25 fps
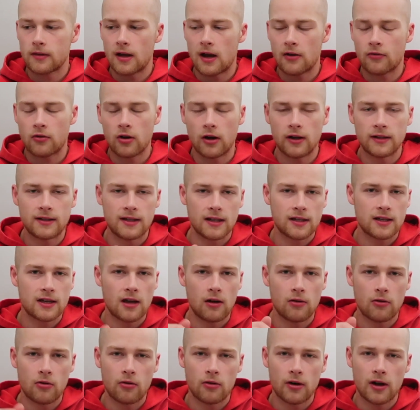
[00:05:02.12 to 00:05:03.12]
I've got a
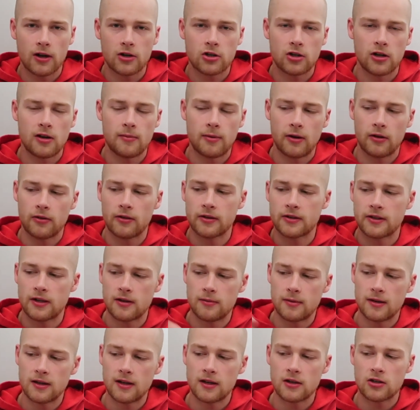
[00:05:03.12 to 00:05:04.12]
discount code actually about the
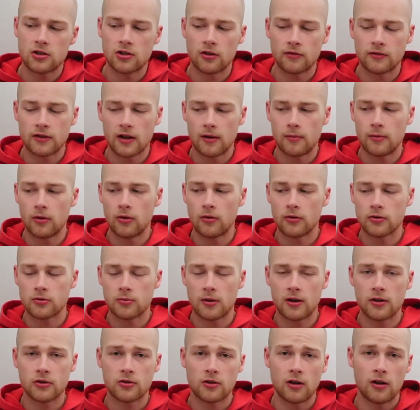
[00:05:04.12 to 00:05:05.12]
CBD stuff down below as
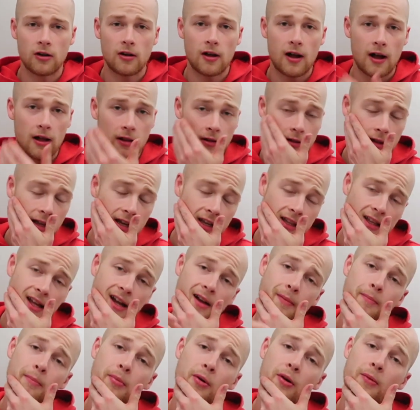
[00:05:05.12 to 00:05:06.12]
well, so I'll link
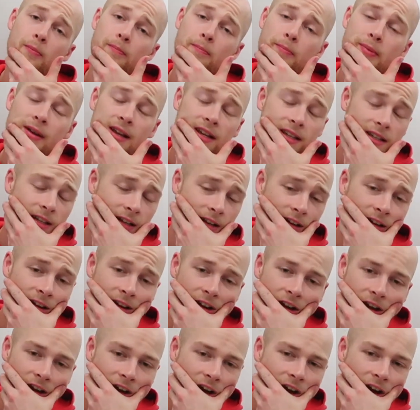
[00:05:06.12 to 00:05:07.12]
that. But
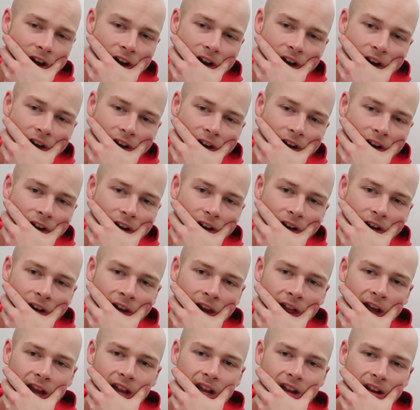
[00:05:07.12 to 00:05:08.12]
basically,
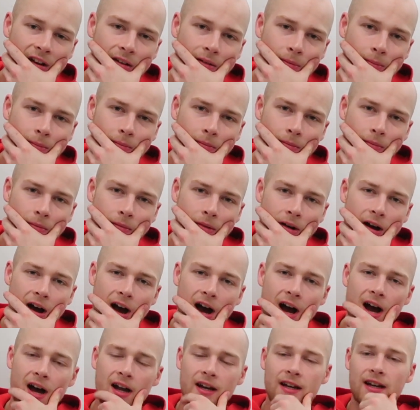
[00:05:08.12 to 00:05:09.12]
like,
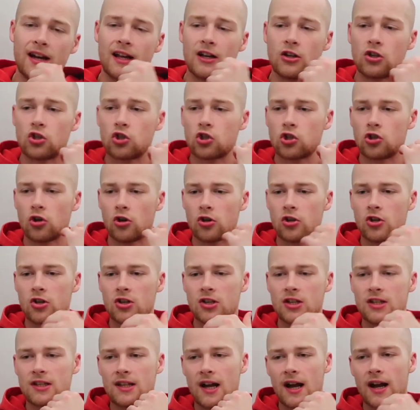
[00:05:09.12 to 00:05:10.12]
I had like
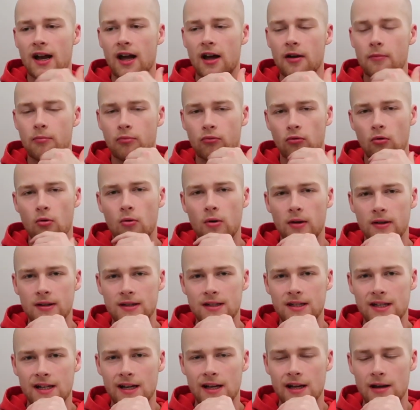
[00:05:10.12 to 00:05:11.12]
such staggered broken
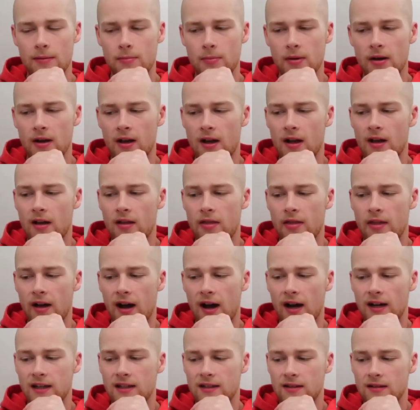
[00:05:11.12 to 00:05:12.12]
sleep
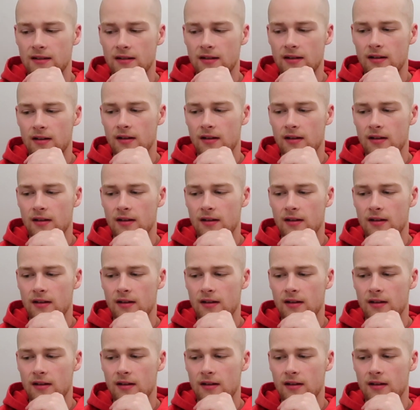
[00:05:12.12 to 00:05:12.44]
that